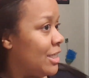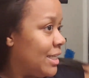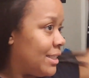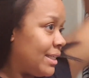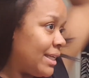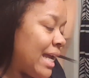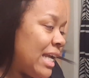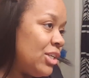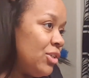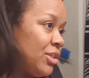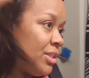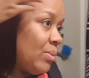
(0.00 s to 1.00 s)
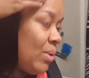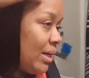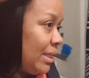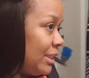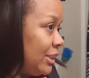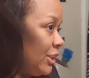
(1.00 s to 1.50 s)
just in case you just
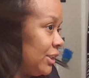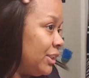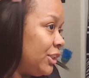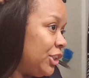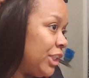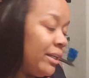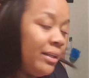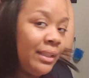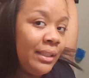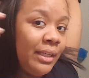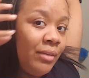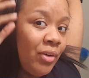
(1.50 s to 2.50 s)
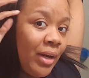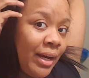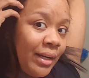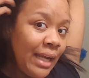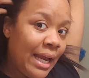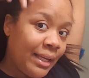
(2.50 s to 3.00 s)
wanted to just chill and leave your
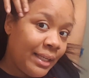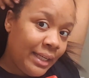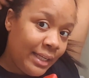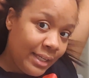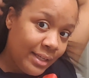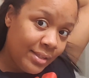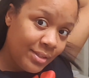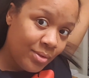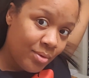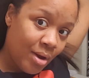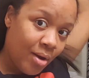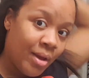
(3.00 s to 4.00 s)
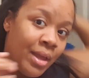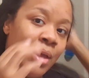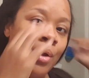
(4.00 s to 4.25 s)
hair like it is, you know,